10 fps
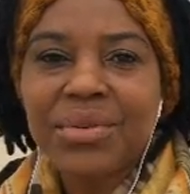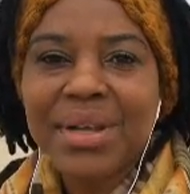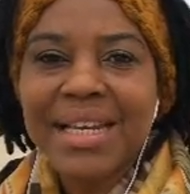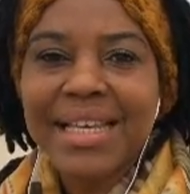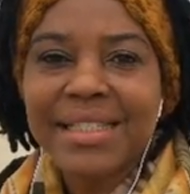
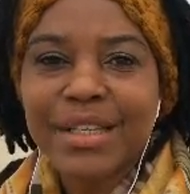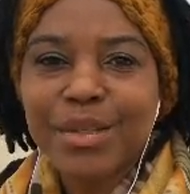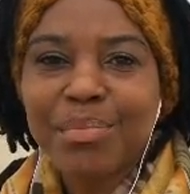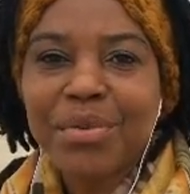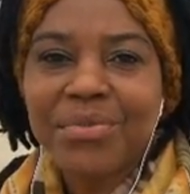
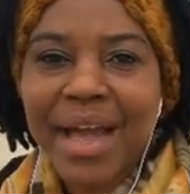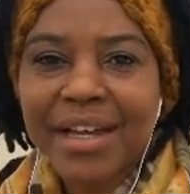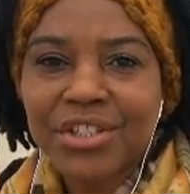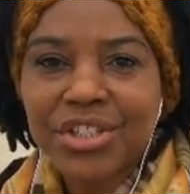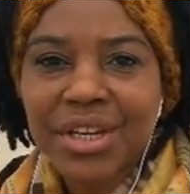releases
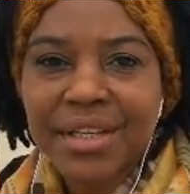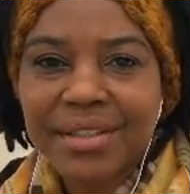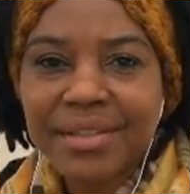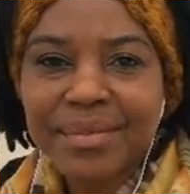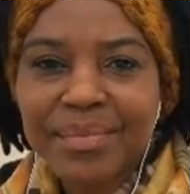perfection.